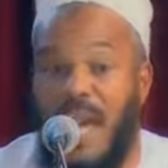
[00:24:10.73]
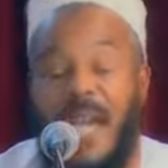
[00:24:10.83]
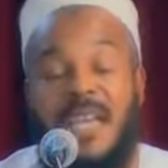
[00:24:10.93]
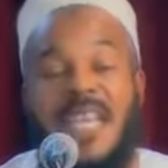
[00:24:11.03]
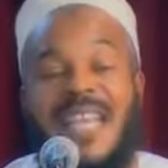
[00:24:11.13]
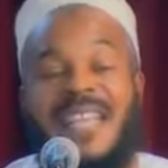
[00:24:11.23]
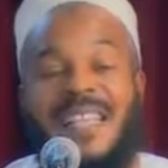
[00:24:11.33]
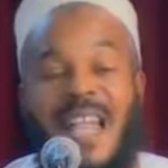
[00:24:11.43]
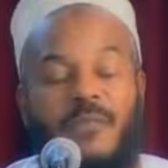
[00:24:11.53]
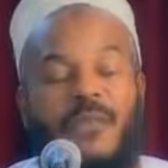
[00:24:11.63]
And He
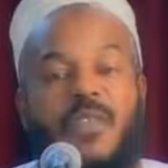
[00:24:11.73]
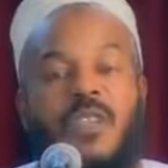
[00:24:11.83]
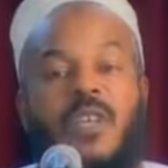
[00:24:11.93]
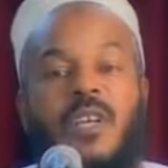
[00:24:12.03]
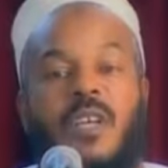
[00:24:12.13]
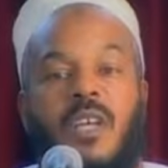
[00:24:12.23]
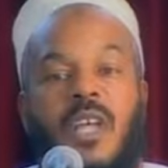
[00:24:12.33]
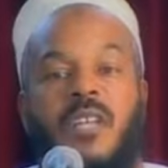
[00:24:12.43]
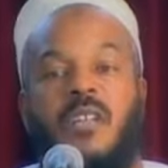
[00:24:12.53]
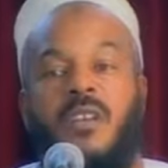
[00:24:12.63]
has left in